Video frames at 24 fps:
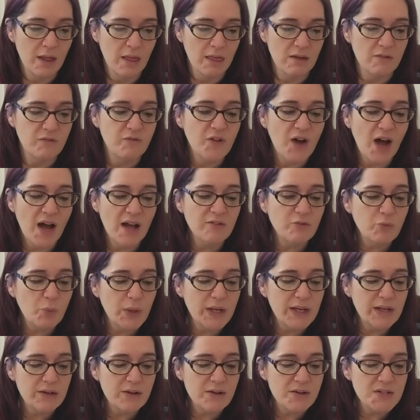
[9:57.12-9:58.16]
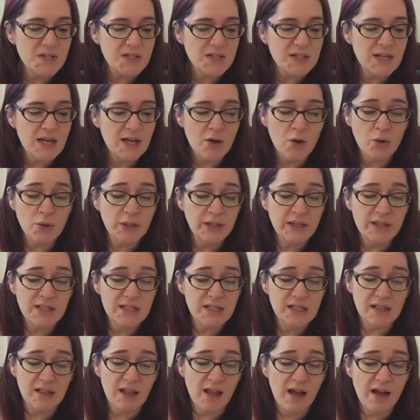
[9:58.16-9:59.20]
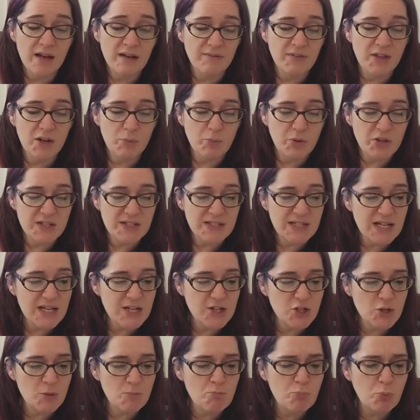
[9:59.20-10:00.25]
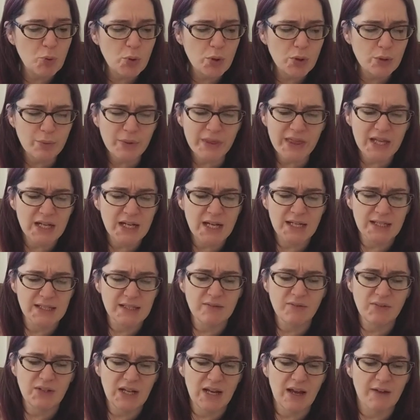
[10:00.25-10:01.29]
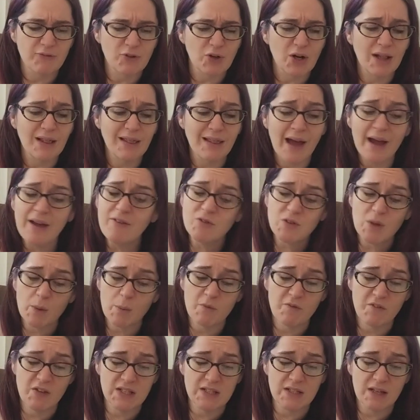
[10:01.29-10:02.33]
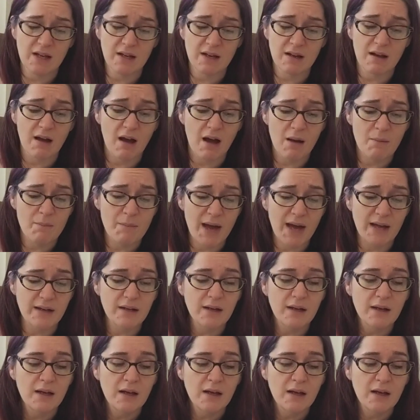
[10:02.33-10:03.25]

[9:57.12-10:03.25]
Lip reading: The 5 Weirs, seeing only the decline of their prestige and bored with inactivity after a lifetime of exciting combat,